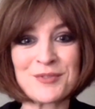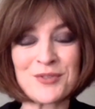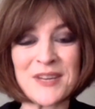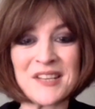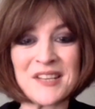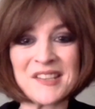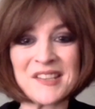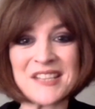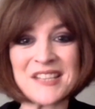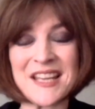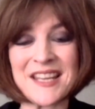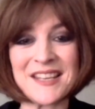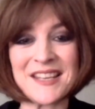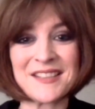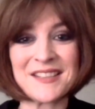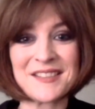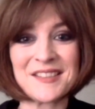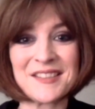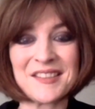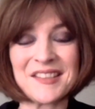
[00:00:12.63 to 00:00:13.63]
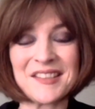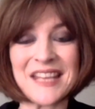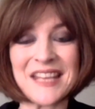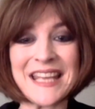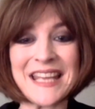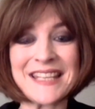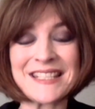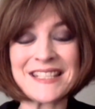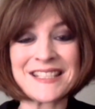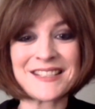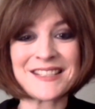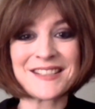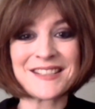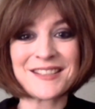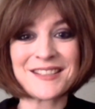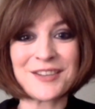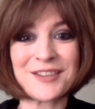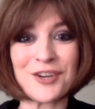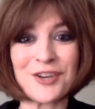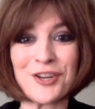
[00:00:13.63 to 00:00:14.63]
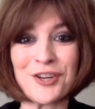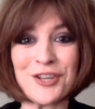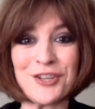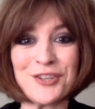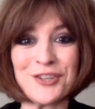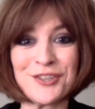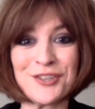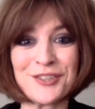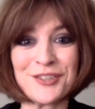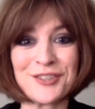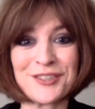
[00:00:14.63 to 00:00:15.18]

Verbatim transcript: trying to stay sane. How are you?